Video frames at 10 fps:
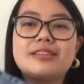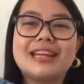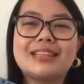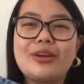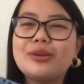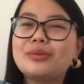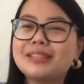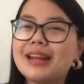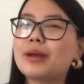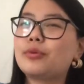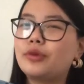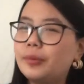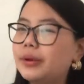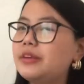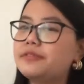are like the only ones that like
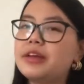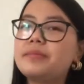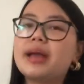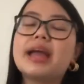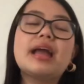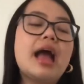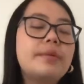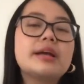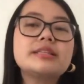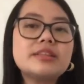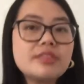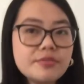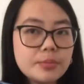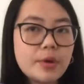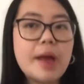properly fit me. But considering they're
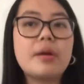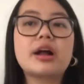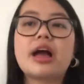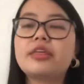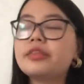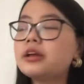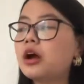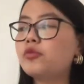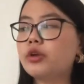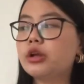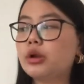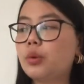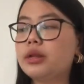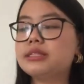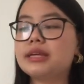from Primark, I think they are really good
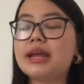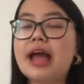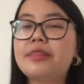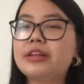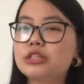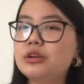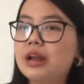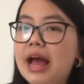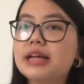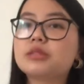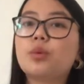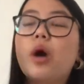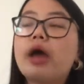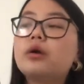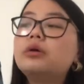quality and they do last a
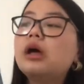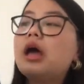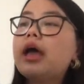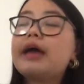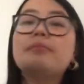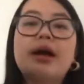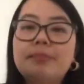while, in my